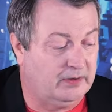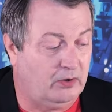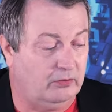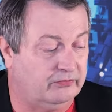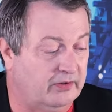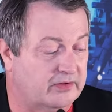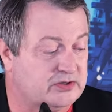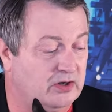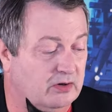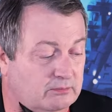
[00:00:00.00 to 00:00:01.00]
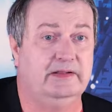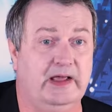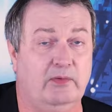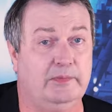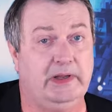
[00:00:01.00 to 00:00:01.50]
hosts on the show.
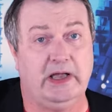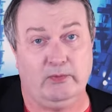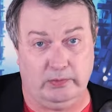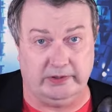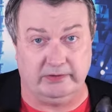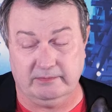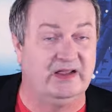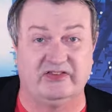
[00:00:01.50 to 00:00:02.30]
That would be kind of weird.